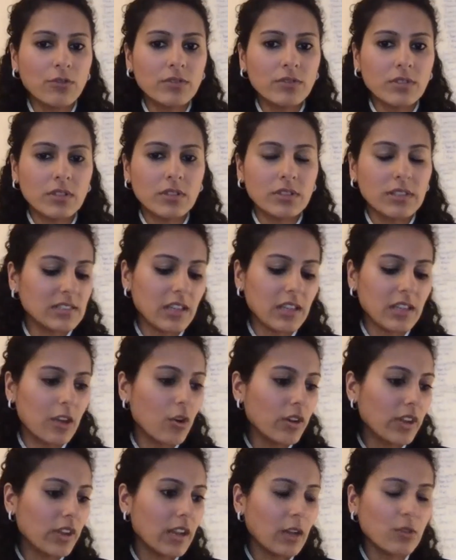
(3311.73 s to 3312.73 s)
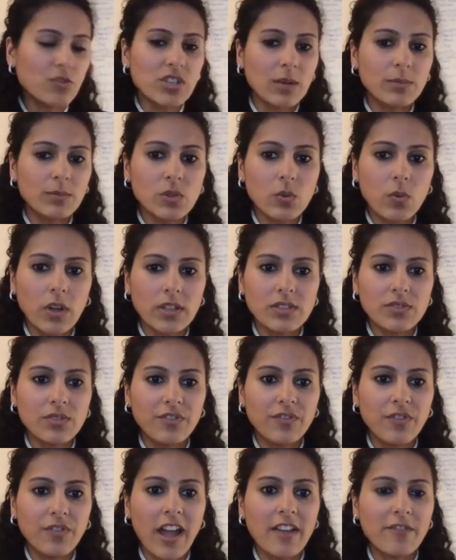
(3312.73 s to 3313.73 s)
They count, they say, okay, now jump
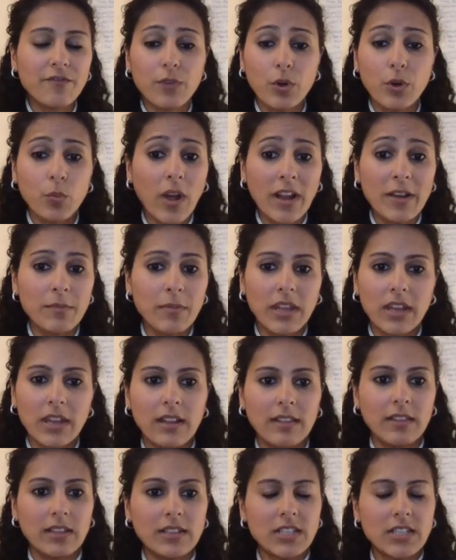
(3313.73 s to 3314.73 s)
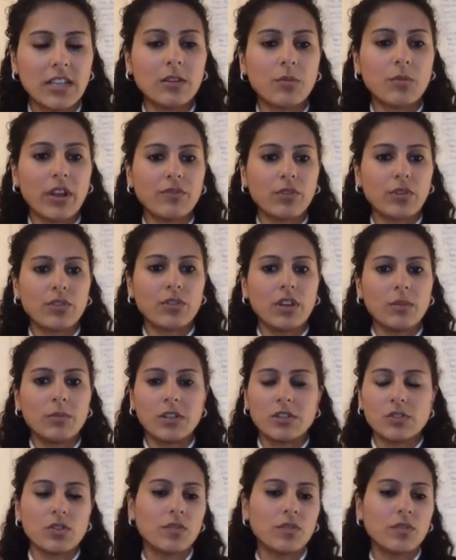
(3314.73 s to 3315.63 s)
squats for 1 minute and then take a break for 30 minutes.